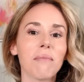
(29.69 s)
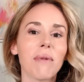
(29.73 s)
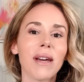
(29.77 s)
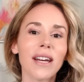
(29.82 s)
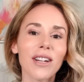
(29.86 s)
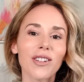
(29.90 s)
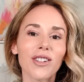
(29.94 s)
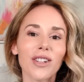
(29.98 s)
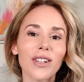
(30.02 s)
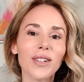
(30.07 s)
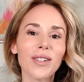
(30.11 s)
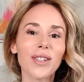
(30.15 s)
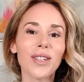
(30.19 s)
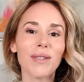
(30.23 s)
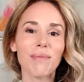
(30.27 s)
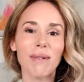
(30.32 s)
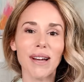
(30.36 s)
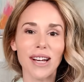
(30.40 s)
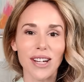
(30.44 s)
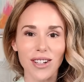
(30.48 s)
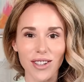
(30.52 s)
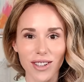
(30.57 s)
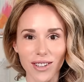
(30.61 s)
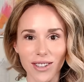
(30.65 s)
make sure you
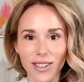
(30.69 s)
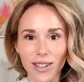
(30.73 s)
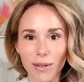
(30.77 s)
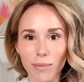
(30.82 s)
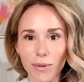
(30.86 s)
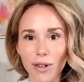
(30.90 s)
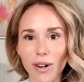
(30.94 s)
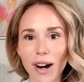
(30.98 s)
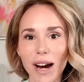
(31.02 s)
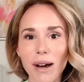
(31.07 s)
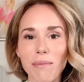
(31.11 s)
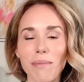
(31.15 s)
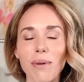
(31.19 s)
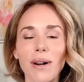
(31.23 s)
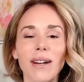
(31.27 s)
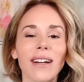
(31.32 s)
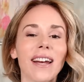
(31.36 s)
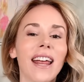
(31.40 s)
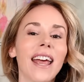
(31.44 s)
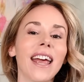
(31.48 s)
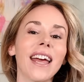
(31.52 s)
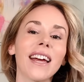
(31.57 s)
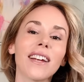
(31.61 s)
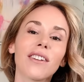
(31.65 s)
smash the subscribe
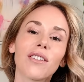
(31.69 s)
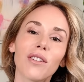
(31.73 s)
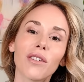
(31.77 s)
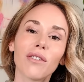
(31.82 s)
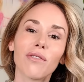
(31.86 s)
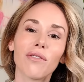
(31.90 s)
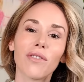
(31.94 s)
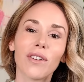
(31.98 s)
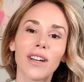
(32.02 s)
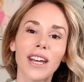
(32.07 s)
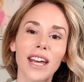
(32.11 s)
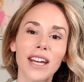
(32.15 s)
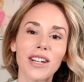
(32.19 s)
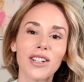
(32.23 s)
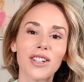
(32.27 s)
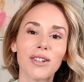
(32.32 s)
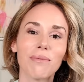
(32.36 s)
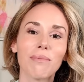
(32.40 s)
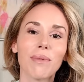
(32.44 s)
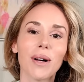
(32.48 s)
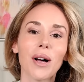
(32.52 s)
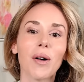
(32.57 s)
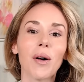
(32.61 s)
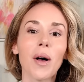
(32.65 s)
button and
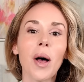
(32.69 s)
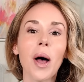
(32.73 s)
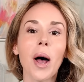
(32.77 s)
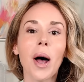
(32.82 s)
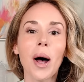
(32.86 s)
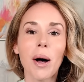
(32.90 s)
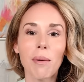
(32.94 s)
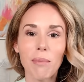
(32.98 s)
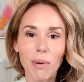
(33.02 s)
notification bell